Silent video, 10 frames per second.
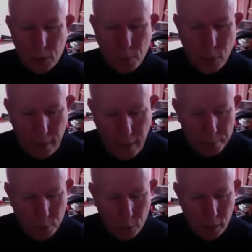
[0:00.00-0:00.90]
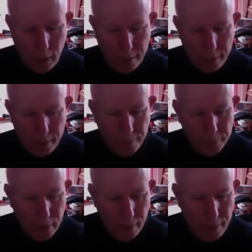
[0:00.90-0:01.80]
Putting that book together,
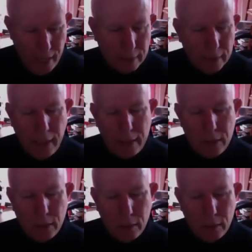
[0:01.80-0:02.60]
that led